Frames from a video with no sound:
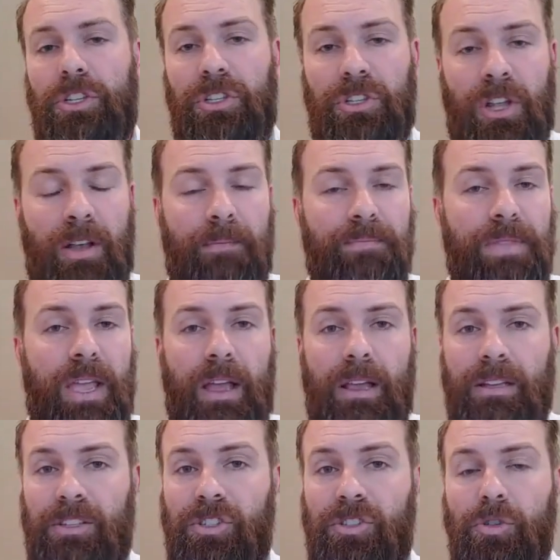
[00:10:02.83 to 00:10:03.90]
Just
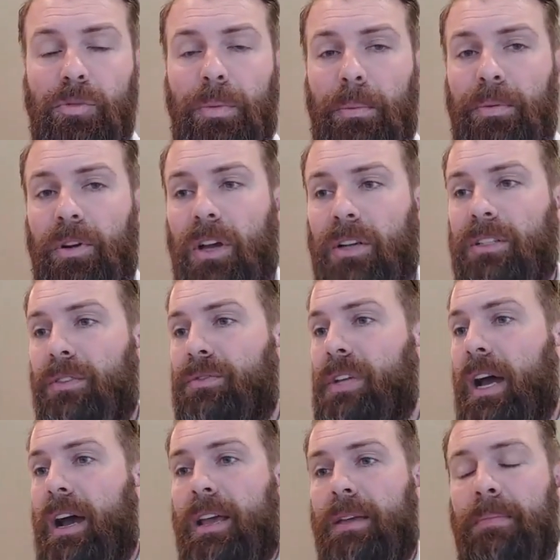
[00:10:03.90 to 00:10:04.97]
super productive
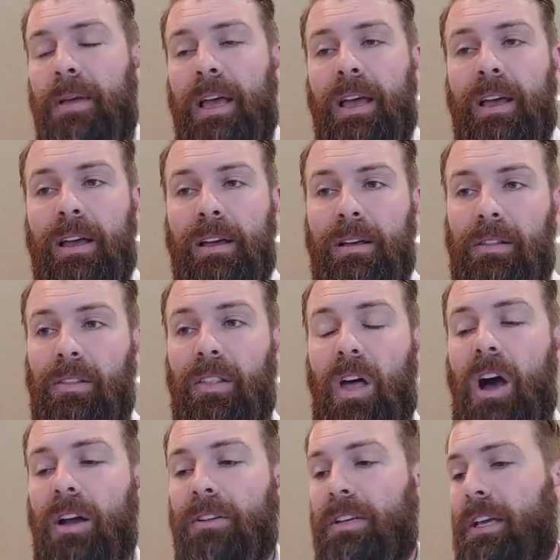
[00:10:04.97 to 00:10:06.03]
time
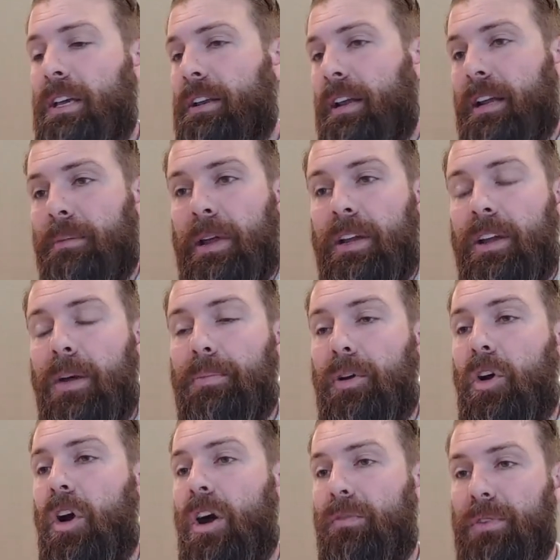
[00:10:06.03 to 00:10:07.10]
logged in. I got my cup of
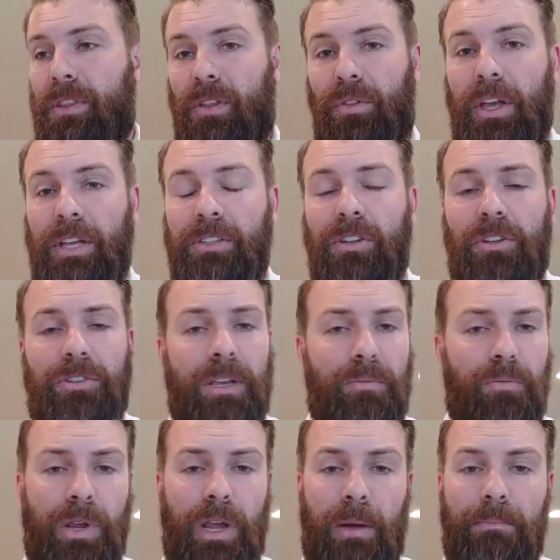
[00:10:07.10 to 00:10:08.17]
coffee. The lights are
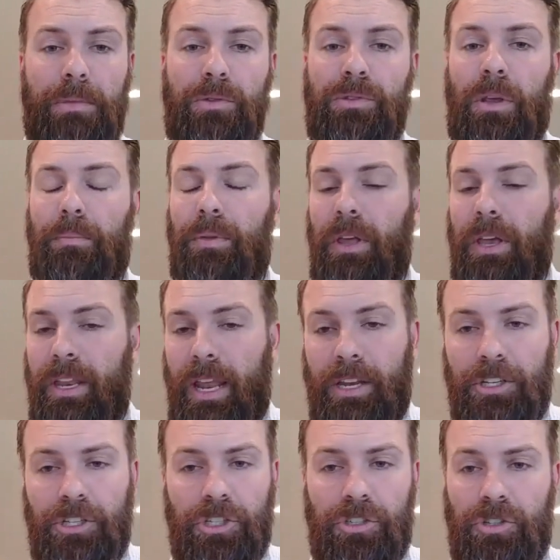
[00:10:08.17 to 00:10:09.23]
dim. We got music playing,
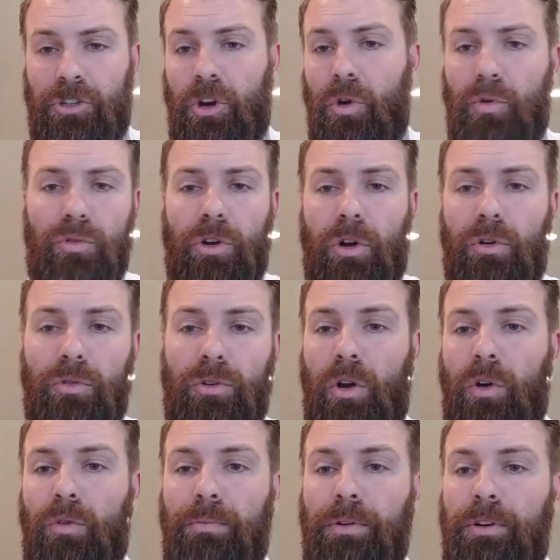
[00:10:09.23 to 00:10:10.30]
and it's just go, go,
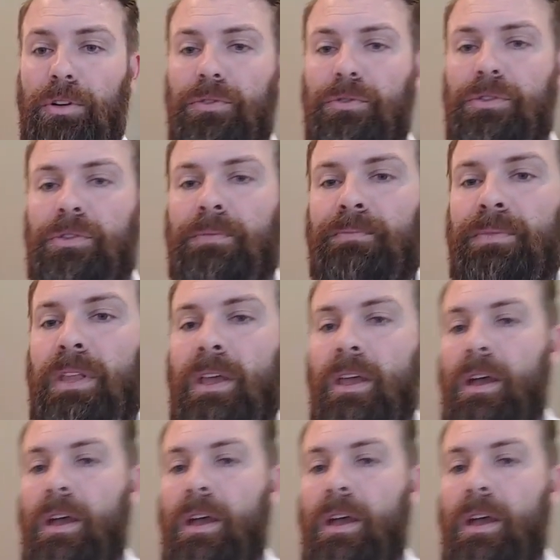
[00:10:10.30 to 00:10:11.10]
go, produce.